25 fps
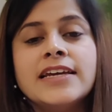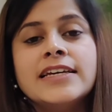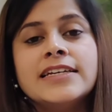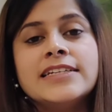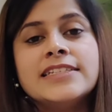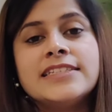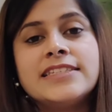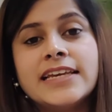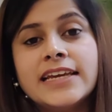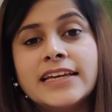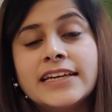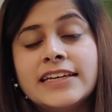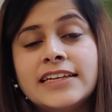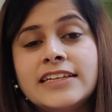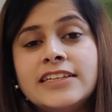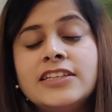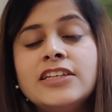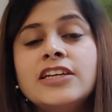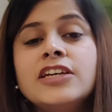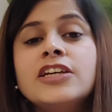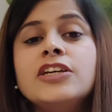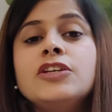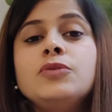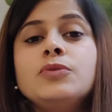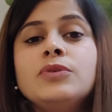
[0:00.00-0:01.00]
Second,
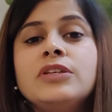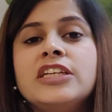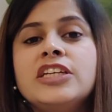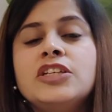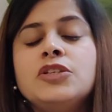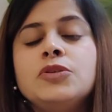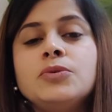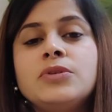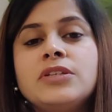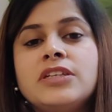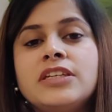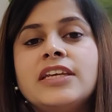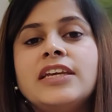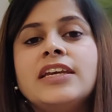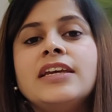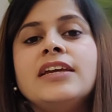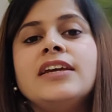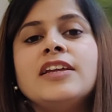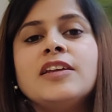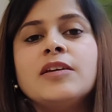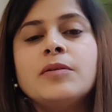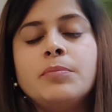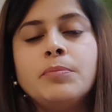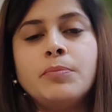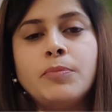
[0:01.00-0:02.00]
you need to take
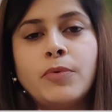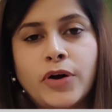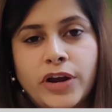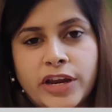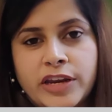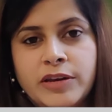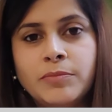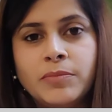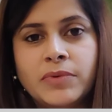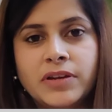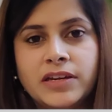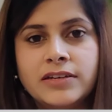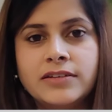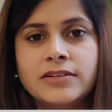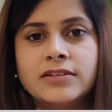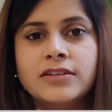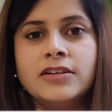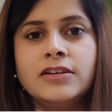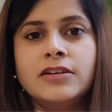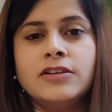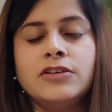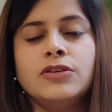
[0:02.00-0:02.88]
an appointment